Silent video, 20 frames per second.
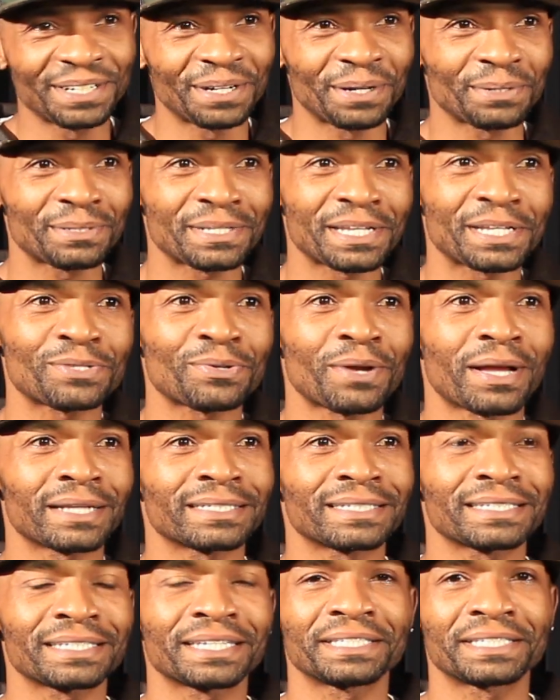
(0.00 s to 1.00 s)
You know what I'm saying? So I
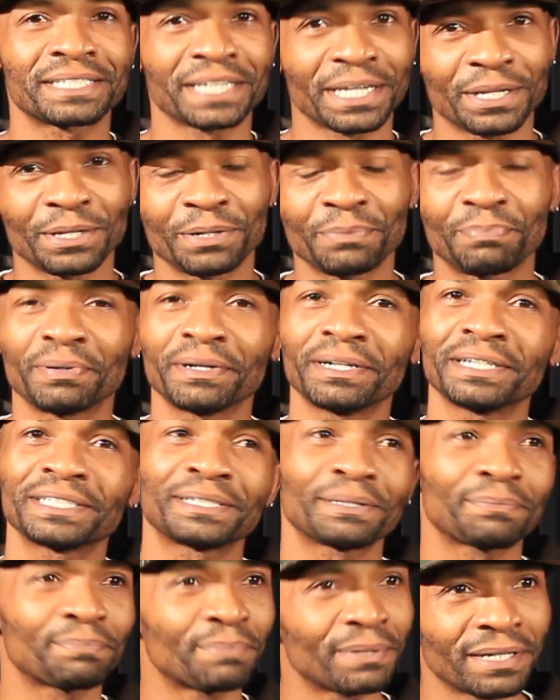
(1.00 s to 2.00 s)
just continue to
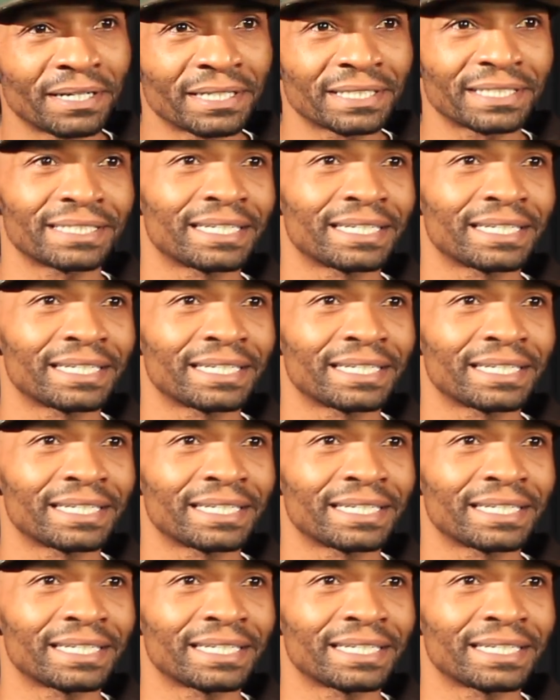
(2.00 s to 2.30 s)
push and push.